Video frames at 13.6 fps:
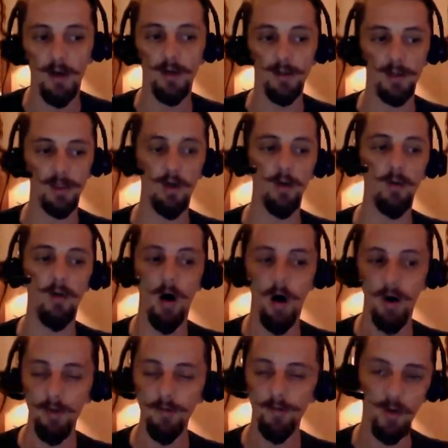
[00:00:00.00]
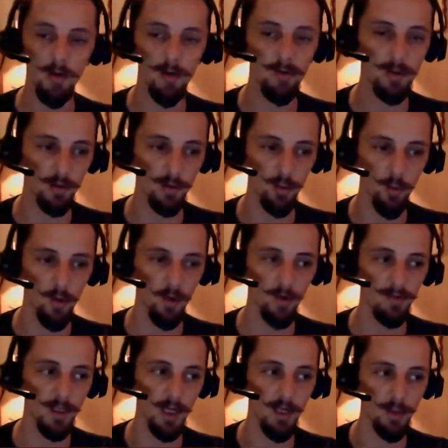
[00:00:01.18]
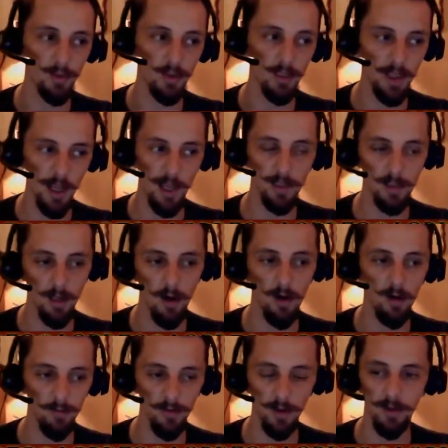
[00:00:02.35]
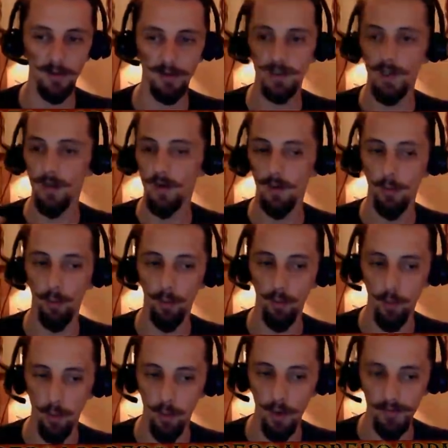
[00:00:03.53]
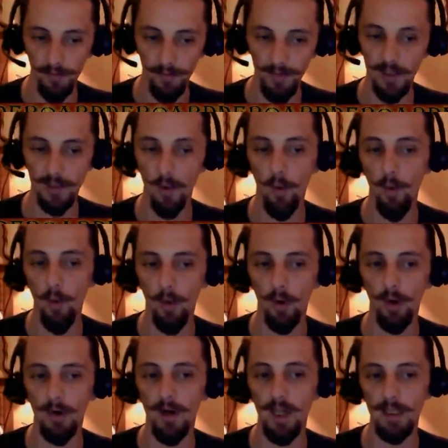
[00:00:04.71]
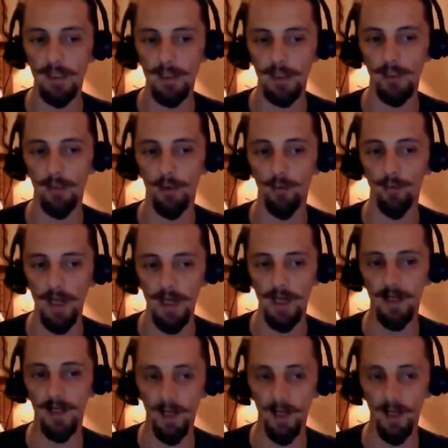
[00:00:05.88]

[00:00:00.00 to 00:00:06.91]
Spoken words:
So all of those are dwarves, and you can cast all of those with this or a single red.